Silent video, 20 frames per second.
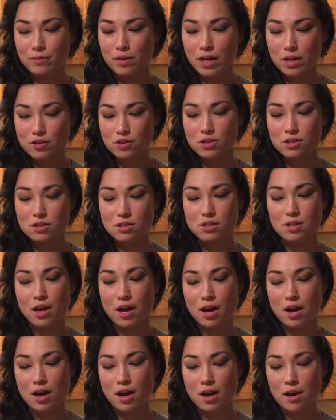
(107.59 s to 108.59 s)
I just
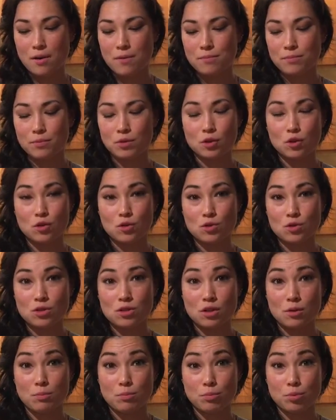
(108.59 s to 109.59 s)
um,
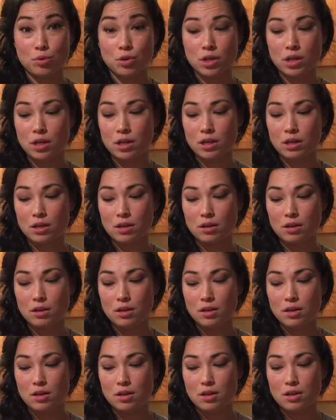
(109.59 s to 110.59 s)
used
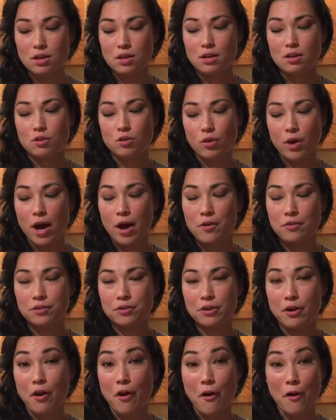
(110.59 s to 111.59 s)
pre-ground
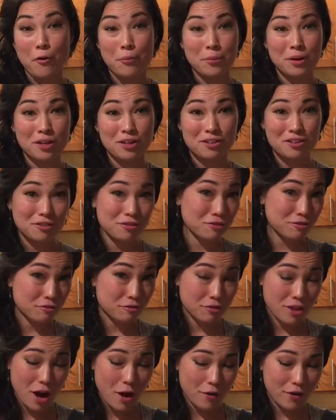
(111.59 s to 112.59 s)
almond
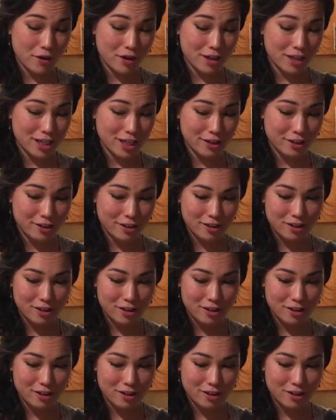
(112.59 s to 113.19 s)
flour here.